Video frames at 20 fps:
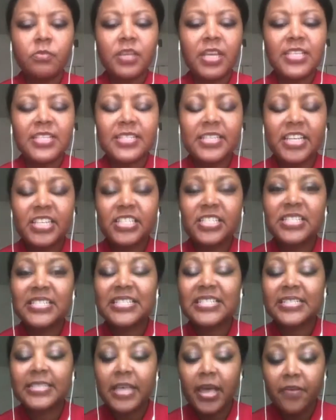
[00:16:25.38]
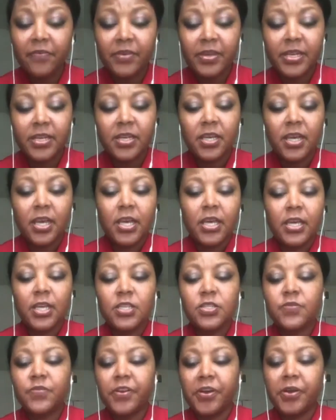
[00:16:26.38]
Section 7
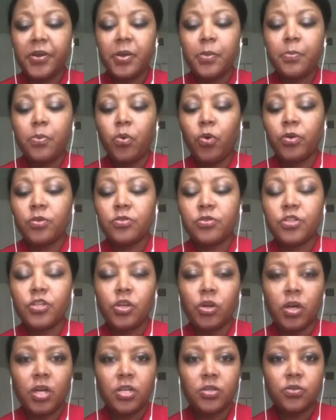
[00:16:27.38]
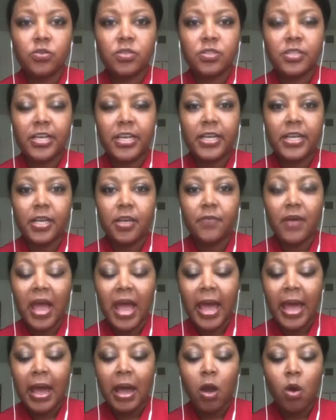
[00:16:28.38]
is very important to your understanding of
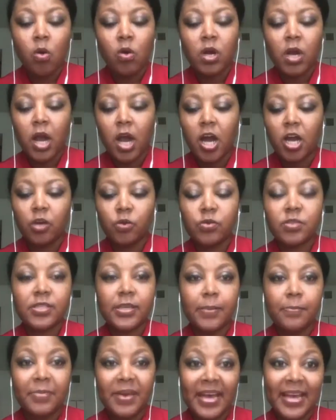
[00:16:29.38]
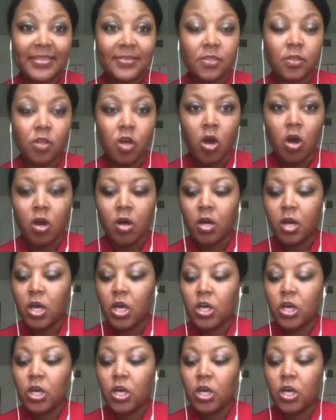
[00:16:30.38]
how Congress can pass a law.